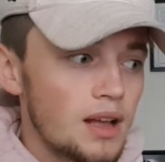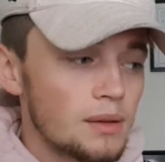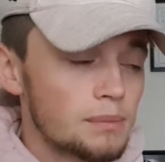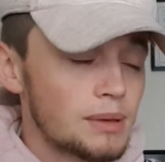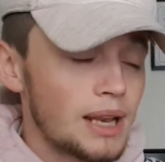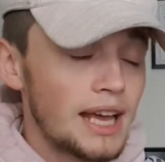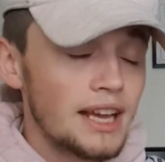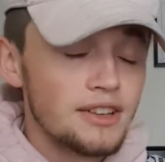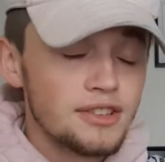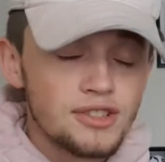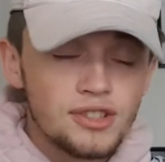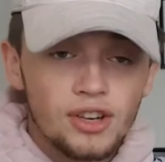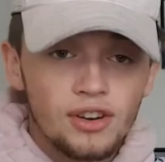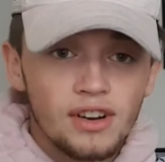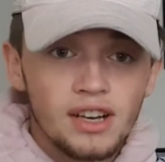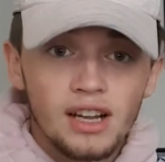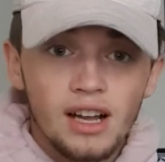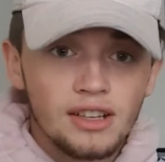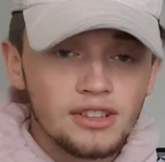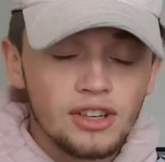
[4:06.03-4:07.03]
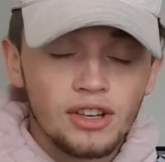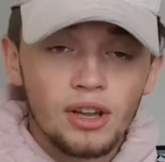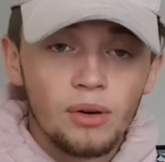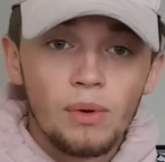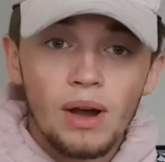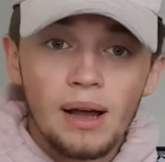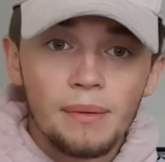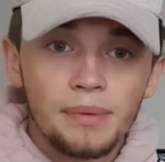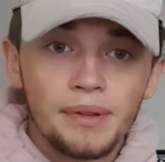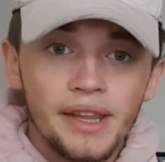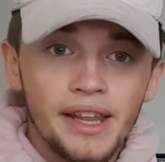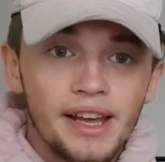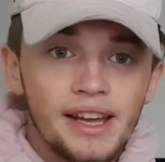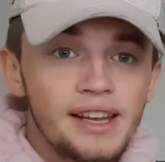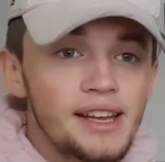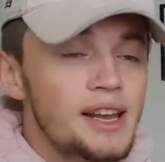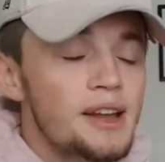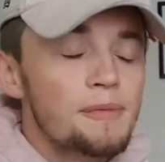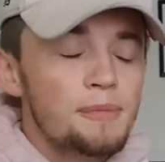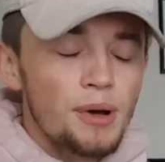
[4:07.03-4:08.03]
players. Sorry, I don't know what happened there.
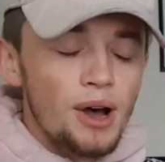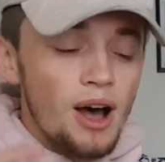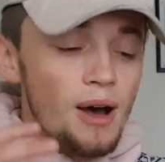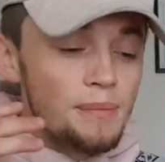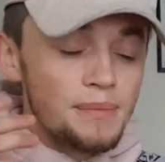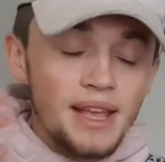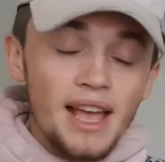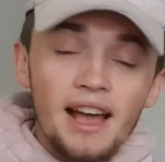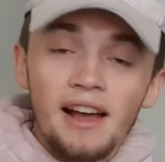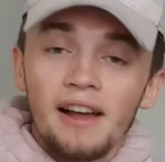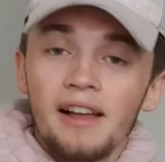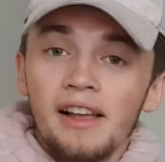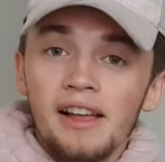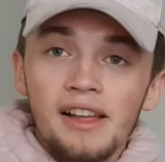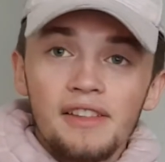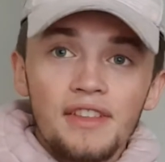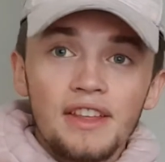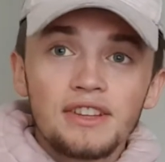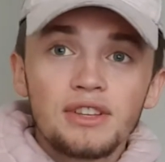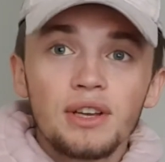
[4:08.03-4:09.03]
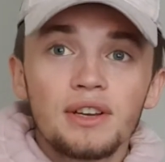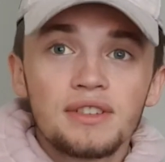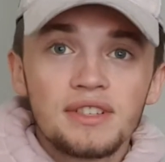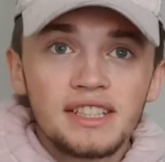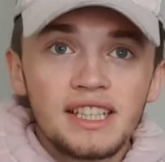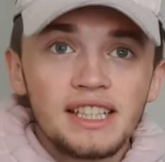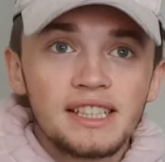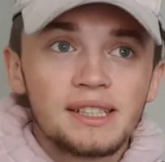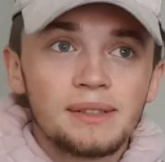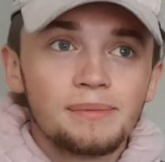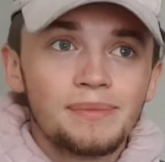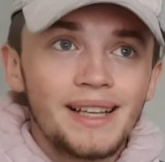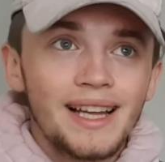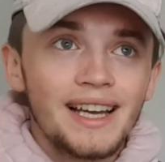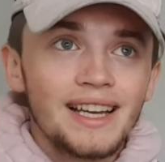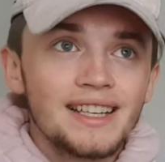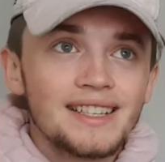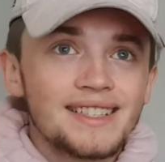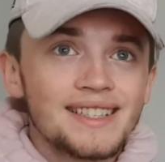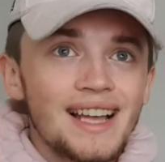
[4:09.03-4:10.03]
But yeah, they do have some decent
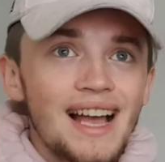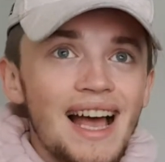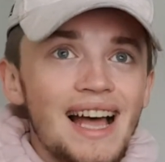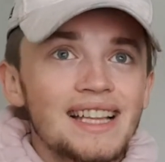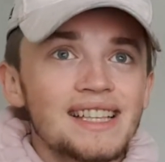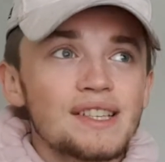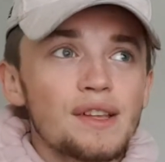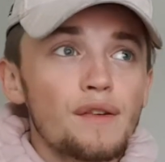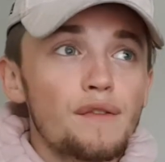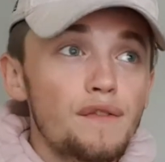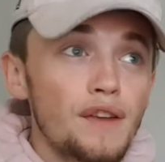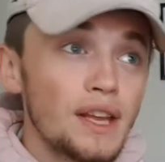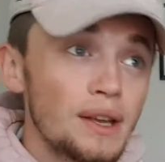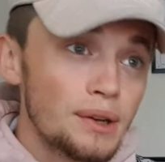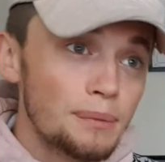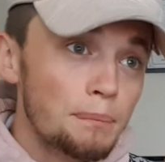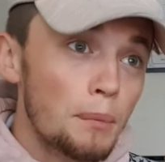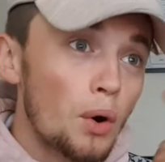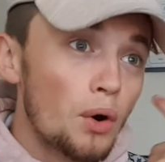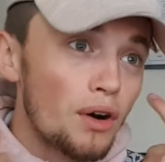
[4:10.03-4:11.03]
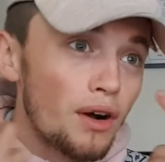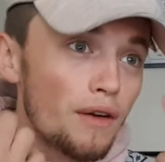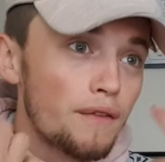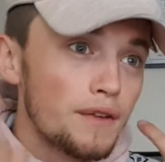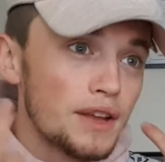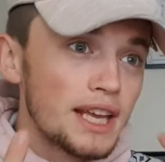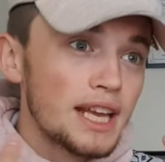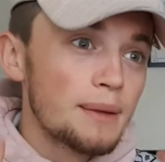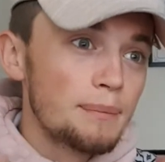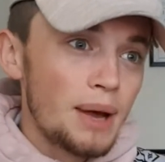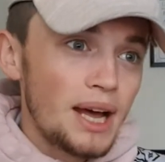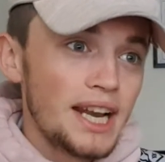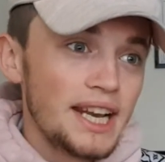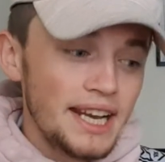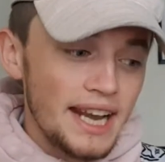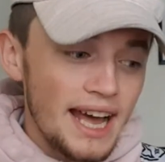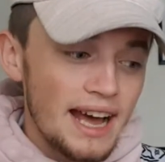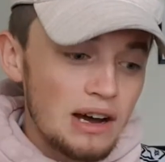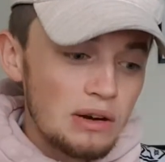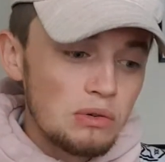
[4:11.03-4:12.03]
players. And the more I think about it
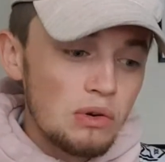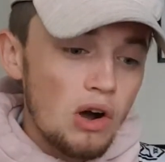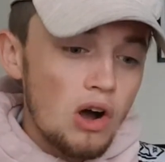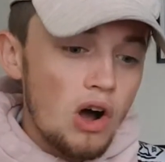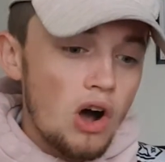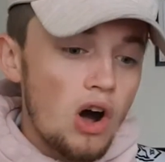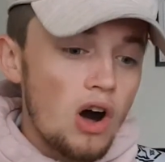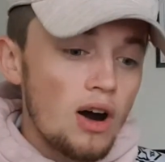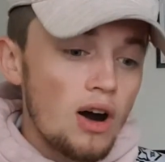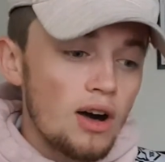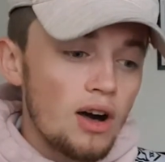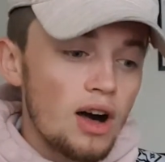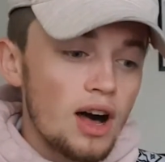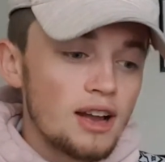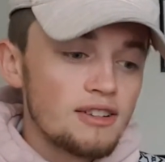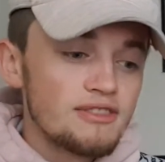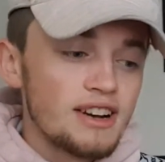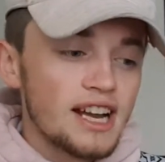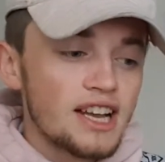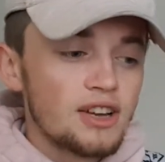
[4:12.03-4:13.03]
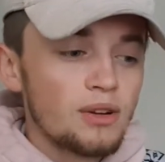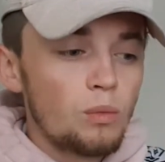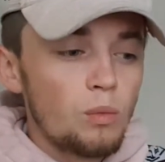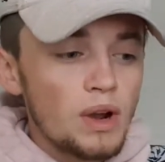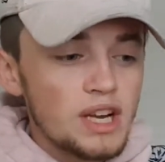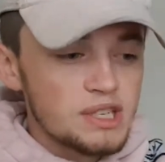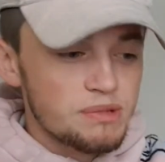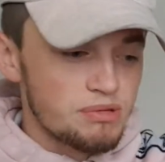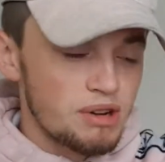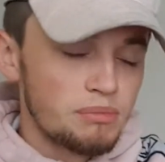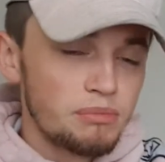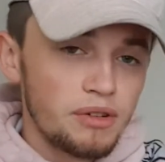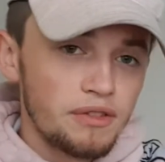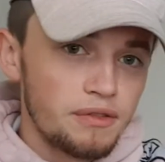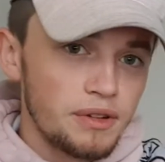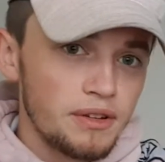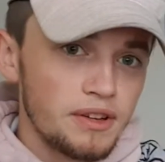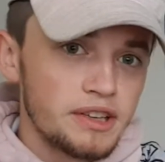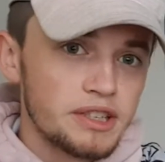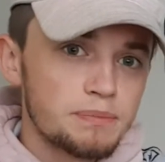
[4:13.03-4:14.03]
now, I reckon West Brom will
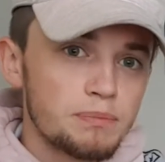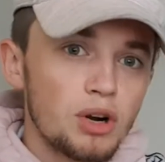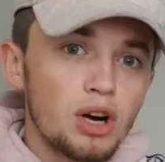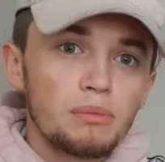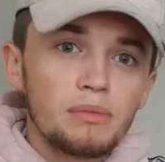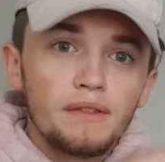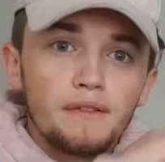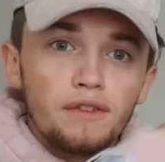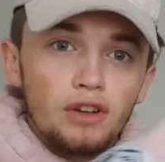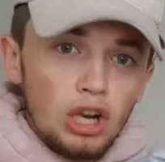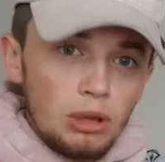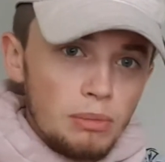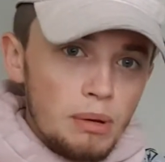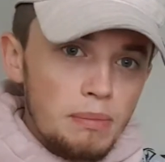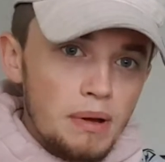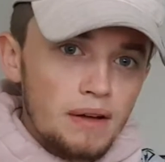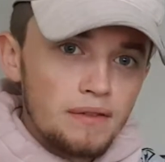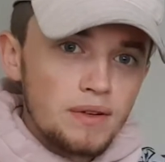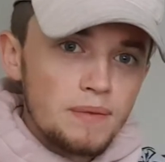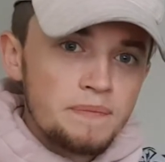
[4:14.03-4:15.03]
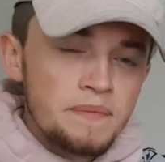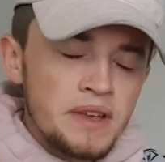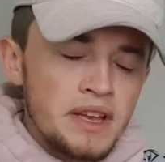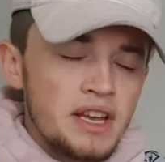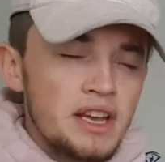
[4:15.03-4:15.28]
finish bottom and Fulham above them.